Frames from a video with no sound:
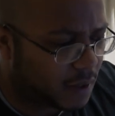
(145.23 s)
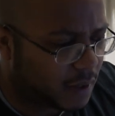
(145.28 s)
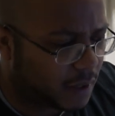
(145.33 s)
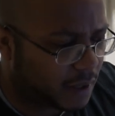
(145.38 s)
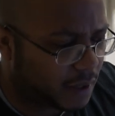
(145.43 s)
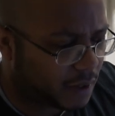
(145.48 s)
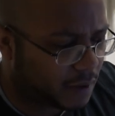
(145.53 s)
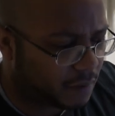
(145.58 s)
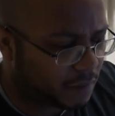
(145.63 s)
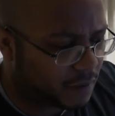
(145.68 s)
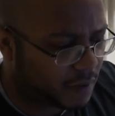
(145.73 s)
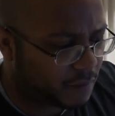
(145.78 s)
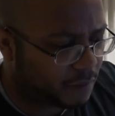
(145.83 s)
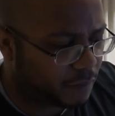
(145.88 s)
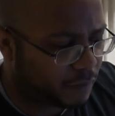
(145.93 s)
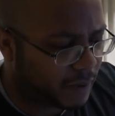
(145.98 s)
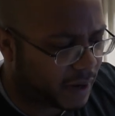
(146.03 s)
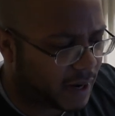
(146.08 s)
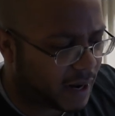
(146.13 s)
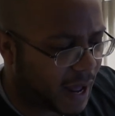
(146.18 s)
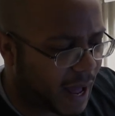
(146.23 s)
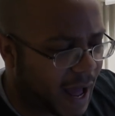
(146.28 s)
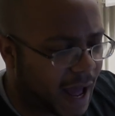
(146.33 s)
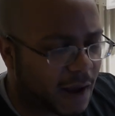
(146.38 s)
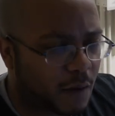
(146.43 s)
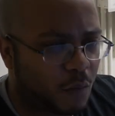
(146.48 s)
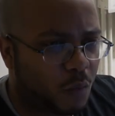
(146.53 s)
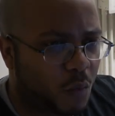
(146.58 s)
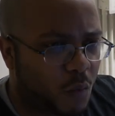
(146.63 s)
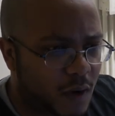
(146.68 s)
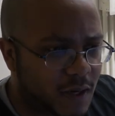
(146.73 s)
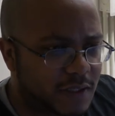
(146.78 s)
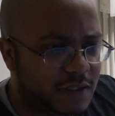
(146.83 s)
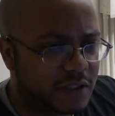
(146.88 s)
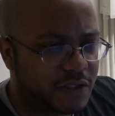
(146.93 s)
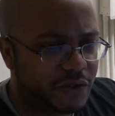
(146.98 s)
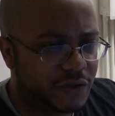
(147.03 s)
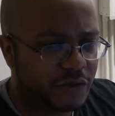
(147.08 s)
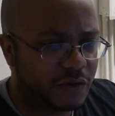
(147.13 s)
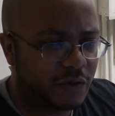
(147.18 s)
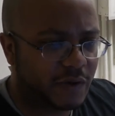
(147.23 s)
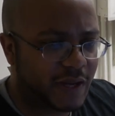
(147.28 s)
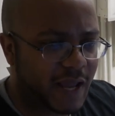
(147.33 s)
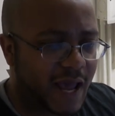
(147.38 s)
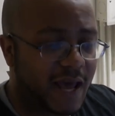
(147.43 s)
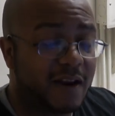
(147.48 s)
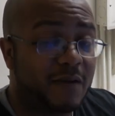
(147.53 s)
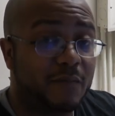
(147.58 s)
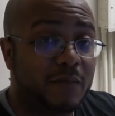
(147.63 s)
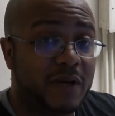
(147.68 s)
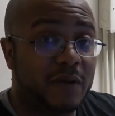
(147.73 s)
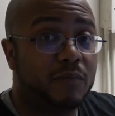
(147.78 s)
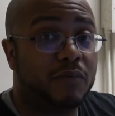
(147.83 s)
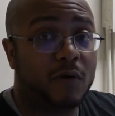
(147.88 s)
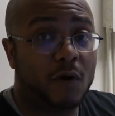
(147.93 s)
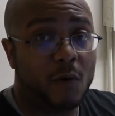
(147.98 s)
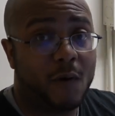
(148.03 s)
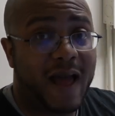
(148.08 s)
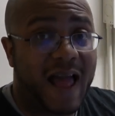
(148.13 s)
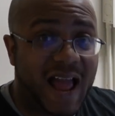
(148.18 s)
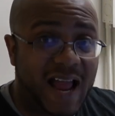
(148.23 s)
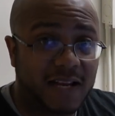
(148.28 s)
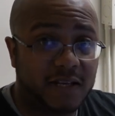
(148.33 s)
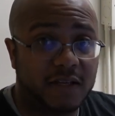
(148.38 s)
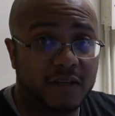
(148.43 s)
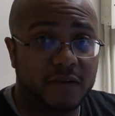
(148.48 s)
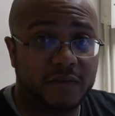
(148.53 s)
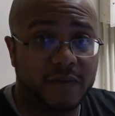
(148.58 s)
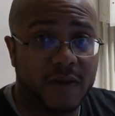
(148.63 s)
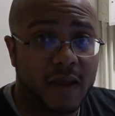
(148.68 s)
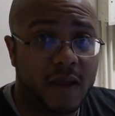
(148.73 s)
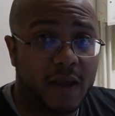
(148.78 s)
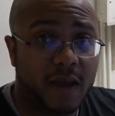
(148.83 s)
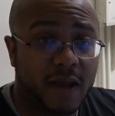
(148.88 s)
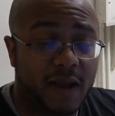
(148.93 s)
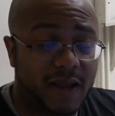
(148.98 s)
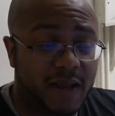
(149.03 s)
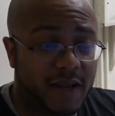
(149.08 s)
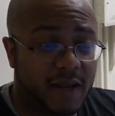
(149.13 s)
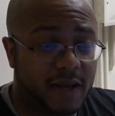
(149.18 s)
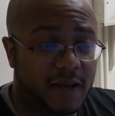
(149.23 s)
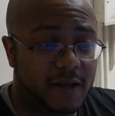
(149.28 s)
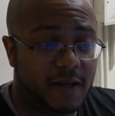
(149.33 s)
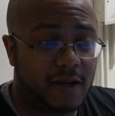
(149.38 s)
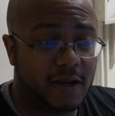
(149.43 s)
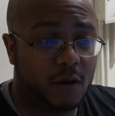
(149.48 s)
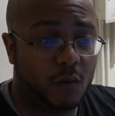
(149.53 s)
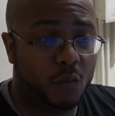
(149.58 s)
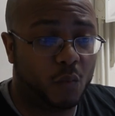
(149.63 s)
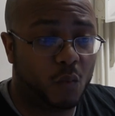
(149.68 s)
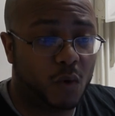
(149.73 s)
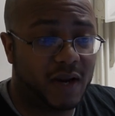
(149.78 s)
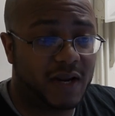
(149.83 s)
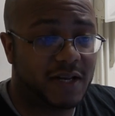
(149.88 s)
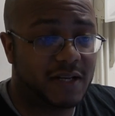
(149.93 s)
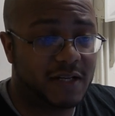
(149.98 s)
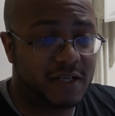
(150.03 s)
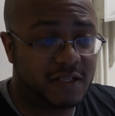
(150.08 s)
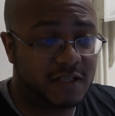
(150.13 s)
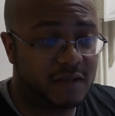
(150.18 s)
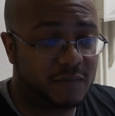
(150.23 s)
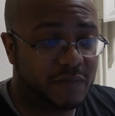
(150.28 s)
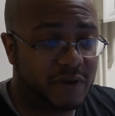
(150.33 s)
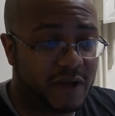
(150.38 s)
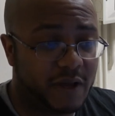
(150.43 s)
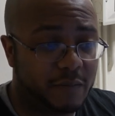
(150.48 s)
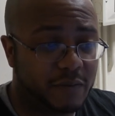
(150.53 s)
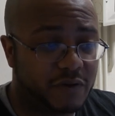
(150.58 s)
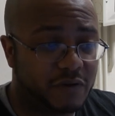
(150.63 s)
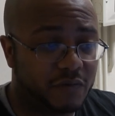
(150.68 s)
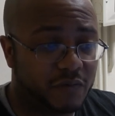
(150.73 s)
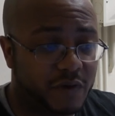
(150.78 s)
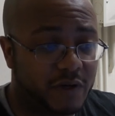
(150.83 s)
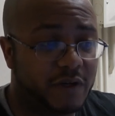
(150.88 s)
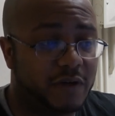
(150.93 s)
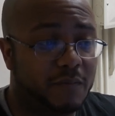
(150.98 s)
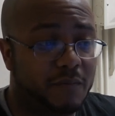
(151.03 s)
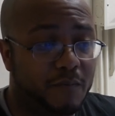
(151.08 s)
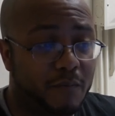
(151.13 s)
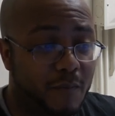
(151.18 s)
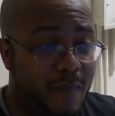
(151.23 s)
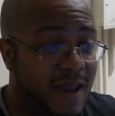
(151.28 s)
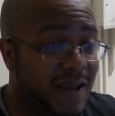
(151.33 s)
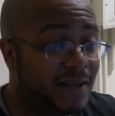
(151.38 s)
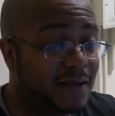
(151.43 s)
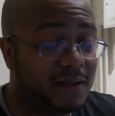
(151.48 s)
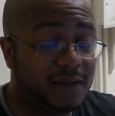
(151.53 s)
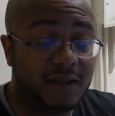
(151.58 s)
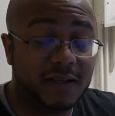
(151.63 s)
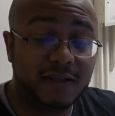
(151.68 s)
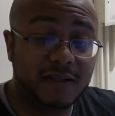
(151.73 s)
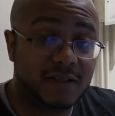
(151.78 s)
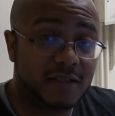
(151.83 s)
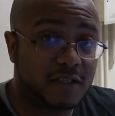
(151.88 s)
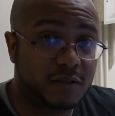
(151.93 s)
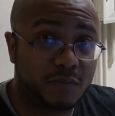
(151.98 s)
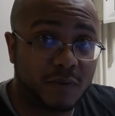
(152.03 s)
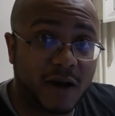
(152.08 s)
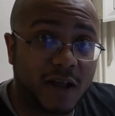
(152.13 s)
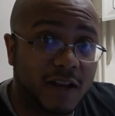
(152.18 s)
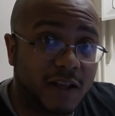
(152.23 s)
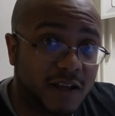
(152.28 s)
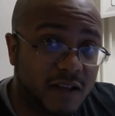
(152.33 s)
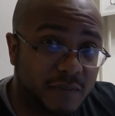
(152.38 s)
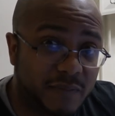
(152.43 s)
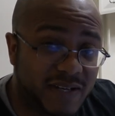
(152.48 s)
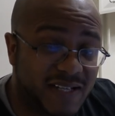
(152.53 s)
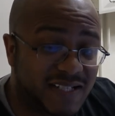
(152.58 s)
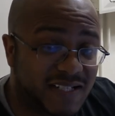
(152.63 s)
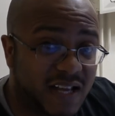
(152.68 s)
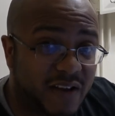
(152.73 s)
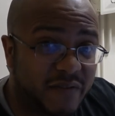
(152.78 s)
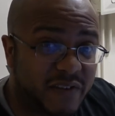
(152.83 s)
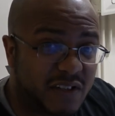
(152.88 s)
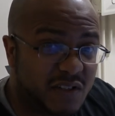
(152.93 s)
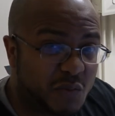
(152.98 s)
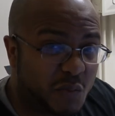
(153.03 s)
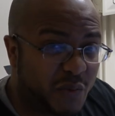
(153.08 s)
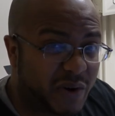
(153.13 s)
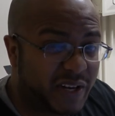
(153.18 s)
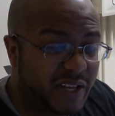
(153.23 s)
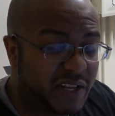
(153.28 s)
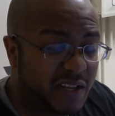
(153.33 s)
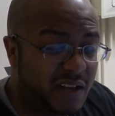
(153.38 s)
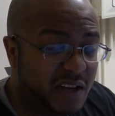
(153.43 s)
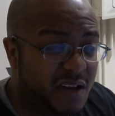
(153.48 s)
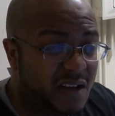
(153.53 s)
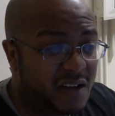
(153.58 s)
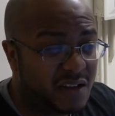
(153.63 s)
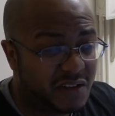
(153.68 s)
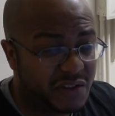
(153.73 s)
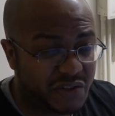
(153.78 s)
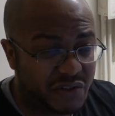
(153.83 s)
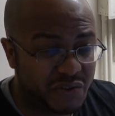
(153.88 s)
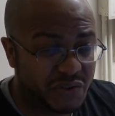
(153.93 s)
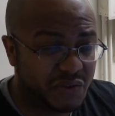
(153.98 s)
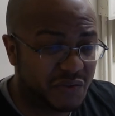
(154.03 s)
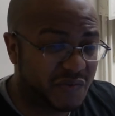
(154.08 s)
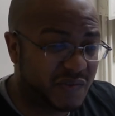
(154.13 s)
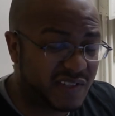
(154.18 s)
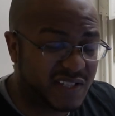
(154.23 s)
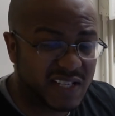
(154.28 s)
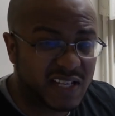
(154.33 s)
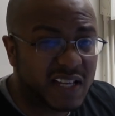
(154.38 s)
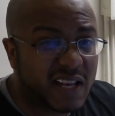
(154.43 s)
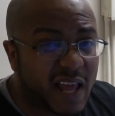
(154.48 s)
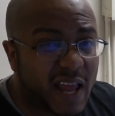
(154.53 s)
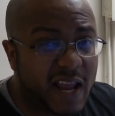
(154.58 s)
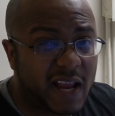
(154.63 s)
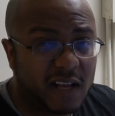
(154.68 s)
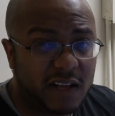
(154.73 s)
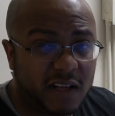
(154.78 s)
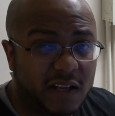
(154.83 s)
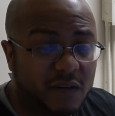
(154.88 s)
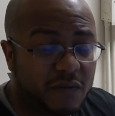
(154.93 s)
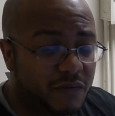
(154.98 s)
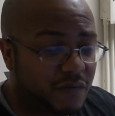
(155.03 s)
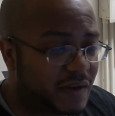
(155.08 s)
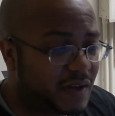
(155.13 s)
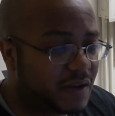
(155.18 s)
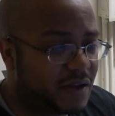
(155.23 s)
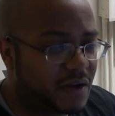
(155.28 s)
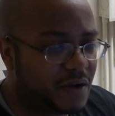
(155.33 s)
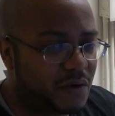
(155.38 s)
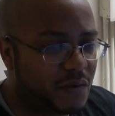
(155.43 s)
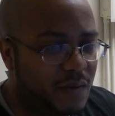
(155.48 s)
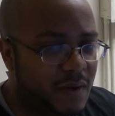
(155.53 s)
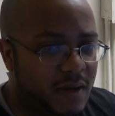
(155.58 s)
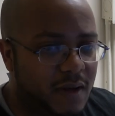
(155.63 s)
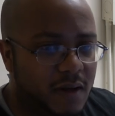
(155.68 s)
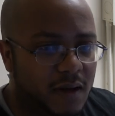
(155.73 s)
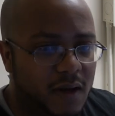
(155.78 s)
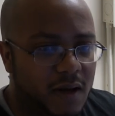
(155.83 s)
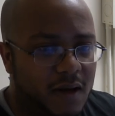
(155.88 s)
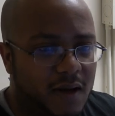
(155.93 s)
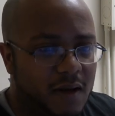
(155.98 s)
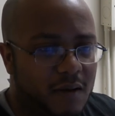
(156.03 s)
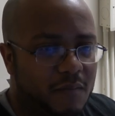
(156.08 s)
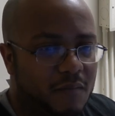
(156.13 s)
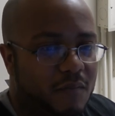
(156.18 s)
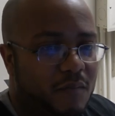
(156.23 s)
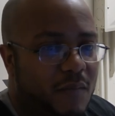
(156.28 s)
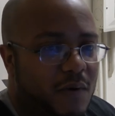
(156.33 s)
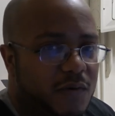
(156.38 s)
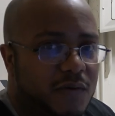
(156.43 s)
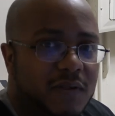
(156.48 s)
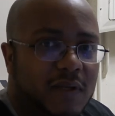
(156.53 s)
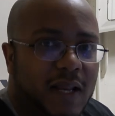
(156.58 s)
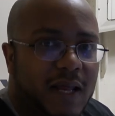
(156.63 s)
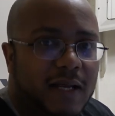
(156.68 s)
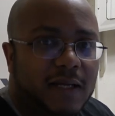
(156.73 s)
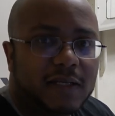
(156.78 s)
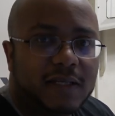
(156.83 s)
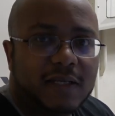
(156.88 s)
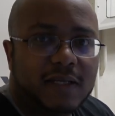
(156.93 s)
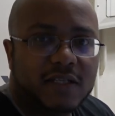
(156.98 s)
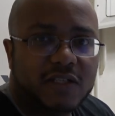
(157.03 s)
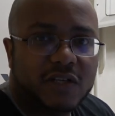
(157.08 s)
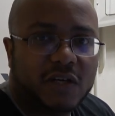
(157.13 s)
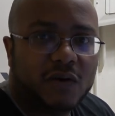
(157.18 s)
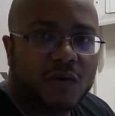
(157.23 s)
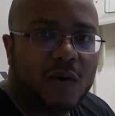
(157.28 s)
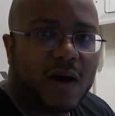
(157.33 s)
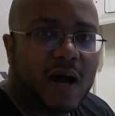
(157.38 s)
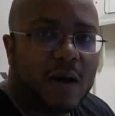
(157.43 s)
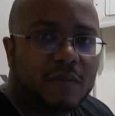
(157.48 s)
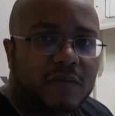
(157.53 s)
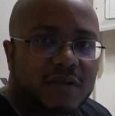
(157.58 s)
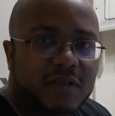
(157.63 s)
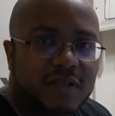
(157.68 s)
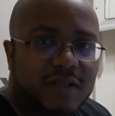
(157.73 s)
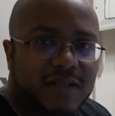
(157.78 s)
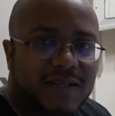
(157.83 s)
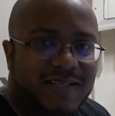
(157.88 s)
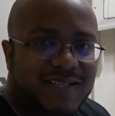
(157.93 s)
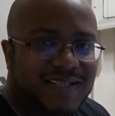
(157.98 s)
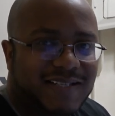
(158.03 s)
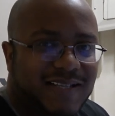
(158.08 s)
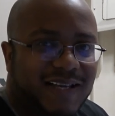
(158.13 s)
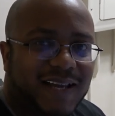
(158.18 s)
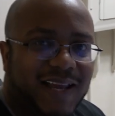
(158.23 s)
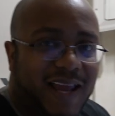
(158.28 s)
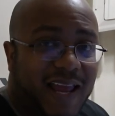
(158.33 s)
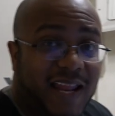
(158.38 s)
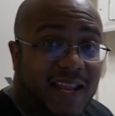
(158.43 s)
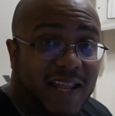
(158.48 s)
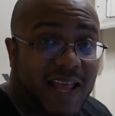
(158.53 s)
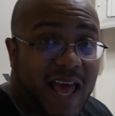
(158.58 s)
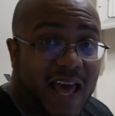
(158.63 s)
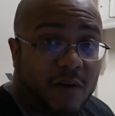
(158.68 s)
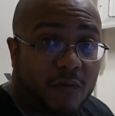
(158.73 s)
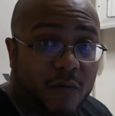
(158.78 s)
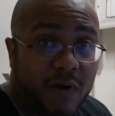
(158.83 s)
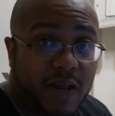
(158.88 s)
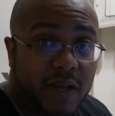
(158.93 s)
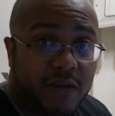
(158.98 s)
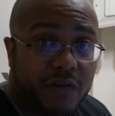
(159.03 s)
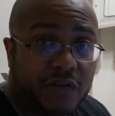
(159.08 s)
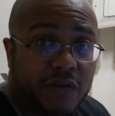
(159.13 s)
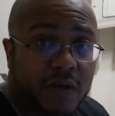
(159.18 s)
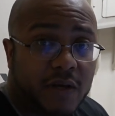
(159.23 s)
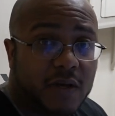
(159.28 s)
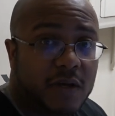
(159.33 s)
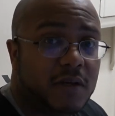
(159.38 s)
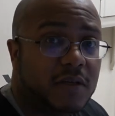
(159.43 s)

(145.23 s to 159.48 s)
um, but I want to kind of be proactive and what it needs to be able to render. Mainly, this is probably gonna be 720 to 1080 video, um, most likely. So I'm just gonna stick in that range.